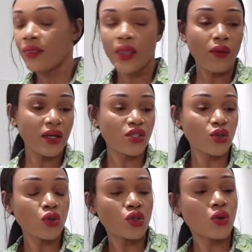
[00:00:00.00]
That one is
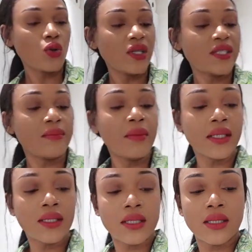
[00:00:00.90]
also is
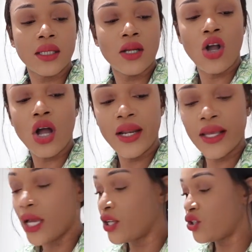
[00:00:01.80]
mixed
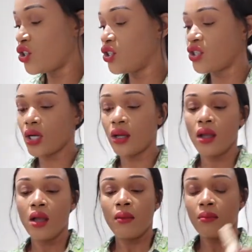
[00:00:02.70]
garlic and ginger,
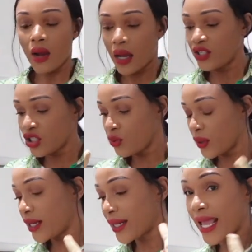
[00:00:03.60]
but I just
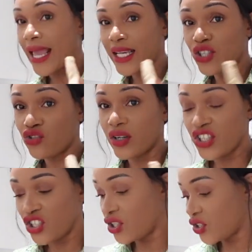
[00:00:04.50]
want an extra
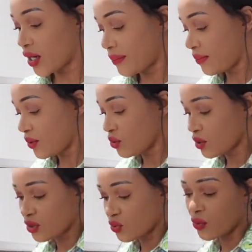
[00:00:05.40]
ginger.
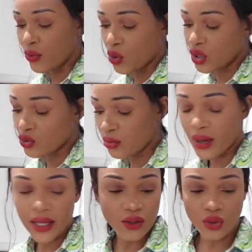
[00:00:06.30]
That's what we're going to
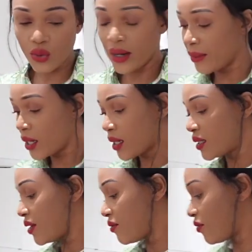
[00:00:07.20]
blend. So let me
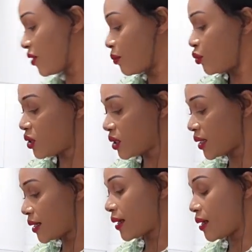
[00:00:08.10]
cut everything, put it
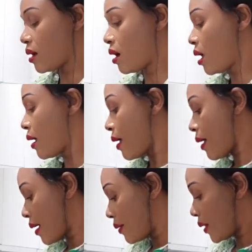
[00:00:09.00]
in here,
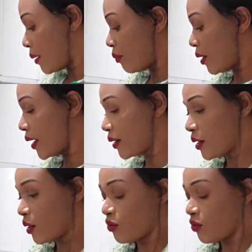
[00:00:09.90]
and then blend it.